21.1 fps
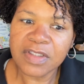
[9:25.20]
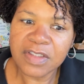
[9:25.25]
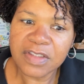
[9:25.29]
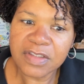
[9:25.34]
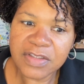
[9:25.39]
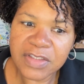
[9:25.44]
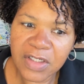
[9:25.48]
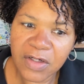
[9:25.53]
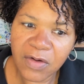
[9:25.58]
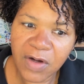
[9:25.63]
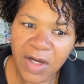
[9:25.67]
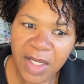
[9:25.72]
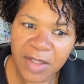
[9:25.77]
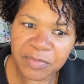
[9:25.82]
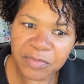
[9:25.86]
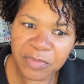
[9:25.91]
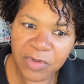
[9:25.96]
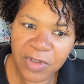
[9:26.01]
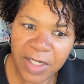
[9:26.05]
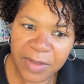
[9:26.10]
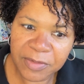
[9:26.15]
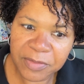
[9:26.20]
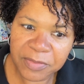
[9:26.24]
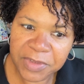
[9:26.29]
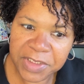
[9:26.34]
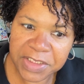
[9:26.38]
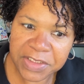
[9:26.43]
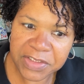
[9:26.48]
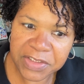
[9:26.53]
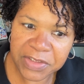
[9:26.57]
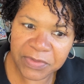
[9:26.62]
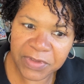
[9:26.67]
So I'm
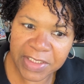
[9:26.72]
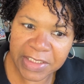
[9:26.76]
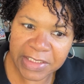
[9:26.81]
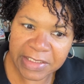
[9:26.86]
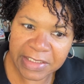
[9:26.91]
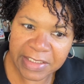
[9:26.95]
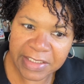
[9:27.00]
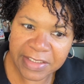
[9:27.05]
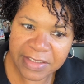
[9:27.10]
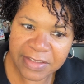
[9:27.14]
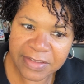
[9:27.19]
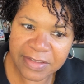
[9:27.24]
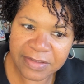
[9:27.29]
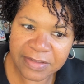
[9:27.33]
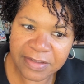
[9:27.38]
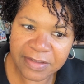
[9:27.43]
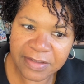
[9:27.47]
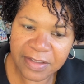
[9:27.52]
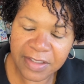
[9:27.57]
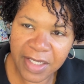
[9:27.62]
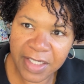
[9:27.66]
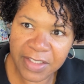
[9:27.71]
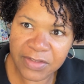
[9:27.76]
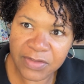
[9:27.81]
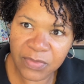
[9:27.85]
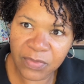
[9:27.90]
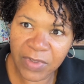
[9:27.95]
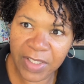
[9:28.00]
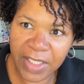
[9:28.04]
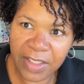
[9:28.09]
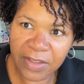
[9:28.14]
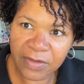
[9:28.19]
probably doing this as
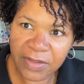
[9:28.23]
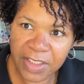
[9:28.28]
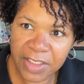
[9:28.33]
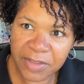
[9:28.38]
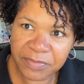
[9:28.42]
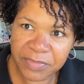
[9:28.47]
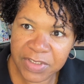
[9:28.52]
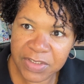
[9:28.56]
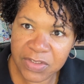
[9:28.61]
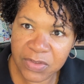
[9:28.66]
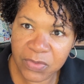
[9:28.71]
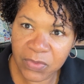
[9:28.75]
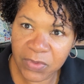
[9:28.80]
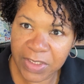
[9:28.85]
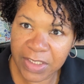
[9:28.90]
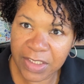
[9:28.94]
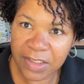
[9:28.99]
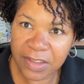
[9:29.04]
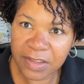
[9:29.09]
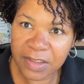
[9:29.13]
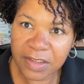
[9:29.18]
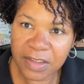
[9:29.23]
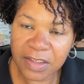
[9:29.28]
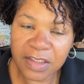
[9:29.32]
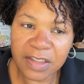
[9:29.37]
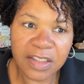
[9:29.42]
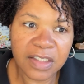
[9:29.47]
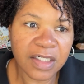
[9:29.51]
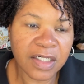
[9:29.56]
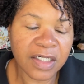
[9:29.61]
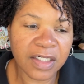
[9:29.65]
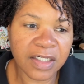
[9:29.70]
well in between.
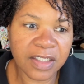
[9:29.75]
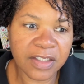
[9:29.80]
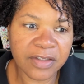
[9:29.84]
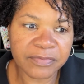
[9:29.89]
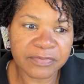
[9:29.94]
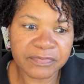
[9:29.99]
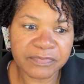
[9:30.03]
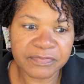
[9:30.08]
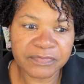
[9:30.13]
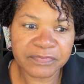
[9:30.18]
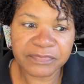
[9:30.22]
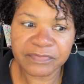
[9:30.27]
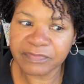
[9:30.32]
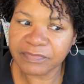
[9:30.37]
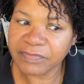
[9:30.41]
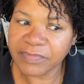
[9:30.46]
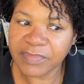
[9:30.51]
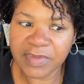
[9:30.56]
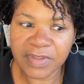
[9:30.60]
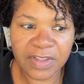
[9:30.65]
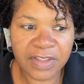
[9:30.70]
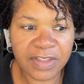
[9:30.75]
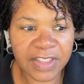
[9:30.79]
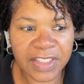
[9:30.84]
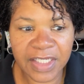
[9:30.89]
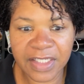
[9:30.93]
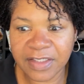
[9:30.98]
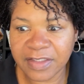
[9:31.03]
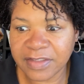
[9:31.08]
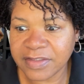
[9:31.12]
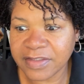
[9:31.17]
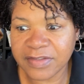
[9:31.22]
And
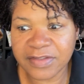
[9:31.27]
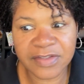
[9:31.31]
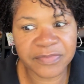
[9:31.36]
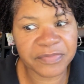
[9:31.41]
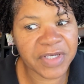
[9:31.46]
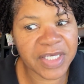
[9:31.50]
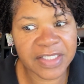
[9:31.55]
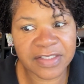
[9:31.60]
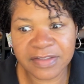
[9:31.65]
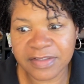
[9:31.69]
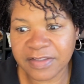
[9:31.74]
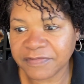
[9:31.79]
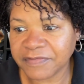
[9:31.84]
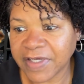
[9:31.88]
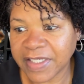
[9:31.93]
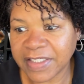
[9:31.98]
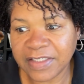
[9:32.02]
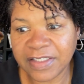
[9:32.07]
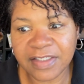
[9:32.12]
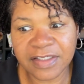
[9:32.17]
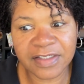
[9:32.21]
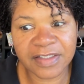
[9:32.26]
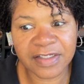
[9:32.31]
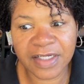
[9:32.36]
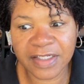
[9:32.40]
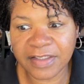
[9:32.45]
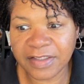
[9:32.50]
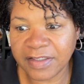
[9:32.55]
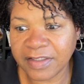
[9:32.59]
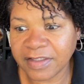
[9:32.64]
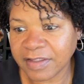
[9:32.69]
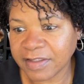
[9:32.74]
again, it just depends. If I need it, I
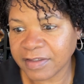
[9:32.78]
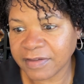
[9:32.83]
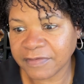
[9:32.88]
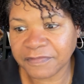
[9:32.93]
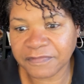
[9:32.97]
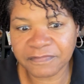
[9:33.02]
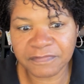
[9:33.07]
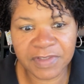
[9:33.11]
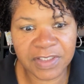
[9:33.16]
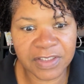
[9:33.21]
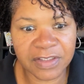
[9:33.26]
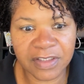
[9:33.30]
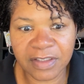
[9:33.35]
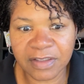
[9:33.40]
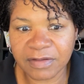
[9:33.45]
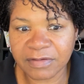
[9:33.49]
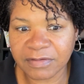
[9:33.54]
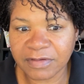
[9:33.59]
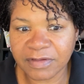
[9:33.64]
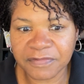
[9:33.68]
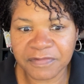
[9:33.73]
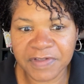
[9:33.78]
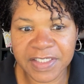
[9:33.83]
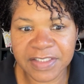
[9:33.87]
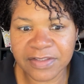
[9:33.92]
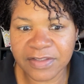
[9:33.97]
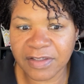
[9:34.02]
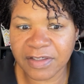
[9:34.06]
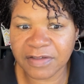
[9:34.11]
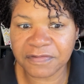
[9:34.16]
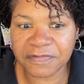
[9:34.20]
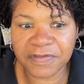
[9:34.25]
need it. If I
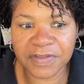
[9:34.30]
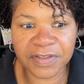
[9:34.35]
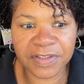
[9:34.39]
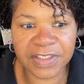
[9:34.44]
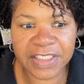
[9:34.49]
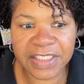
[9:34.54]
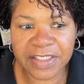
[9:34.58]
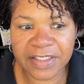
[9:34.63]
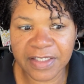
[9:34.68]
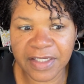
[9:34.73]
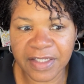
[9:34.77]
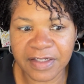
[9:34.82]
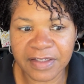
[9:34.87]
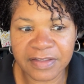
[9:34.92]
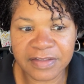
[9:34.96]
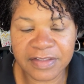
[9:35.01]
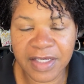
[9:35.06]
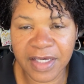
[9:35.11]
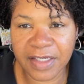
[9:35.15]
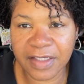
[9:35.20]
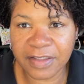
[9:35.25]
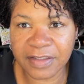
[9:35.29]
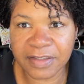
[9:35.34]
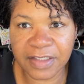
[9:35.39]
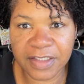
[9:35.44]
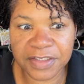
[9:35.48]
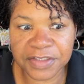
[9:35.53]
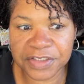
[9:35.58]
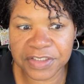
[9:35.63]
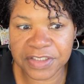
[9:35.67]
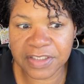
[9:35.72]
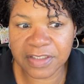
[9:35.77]
start feeling it getting tight and
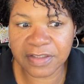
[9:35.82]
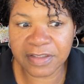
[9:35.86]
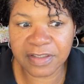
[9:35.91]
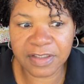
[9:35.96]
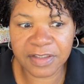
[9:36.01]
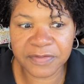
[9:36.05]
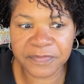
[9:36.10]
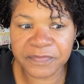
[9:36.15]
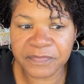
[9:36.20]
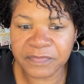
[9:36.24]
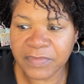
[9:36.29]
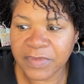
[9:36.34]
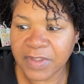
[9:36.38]
itchy, then